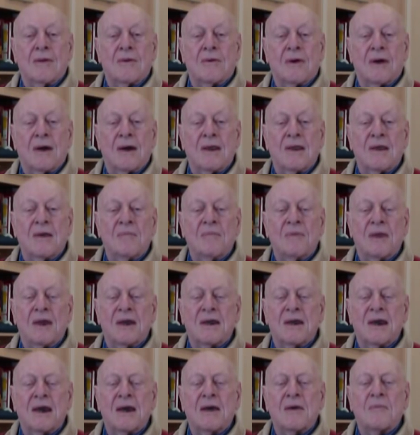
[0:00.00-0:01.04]
Try them. They
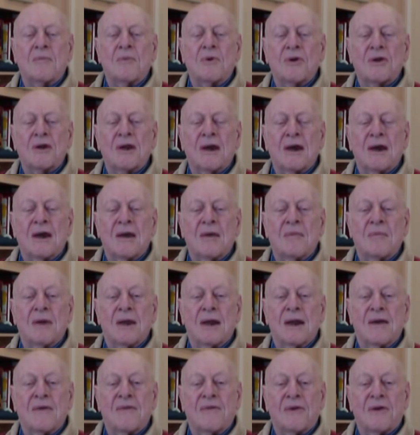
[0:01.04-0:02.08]
take more time
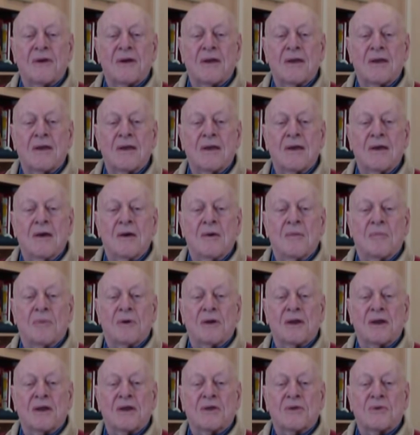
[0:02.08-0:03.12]
and effort, but
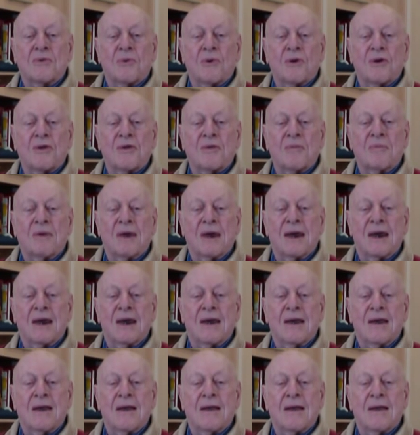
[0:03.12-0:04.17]
it's worth
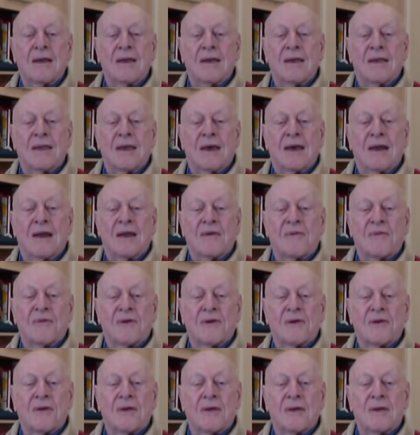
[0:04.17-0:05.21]
making that
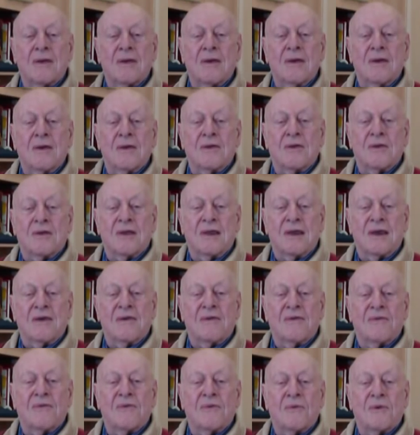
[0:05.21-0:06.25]
effort to
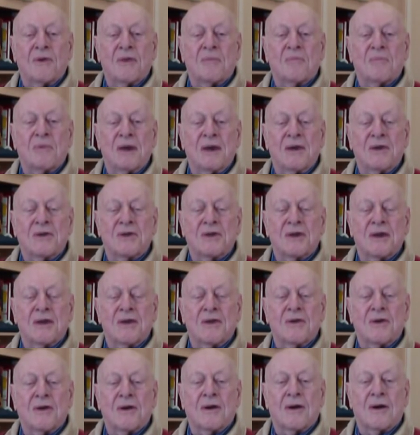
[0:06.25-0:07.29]
live with peace
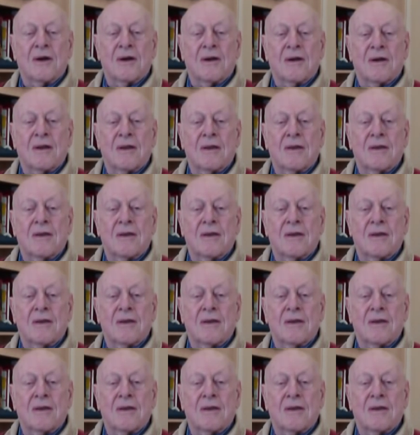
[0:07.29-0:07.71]
in your heart.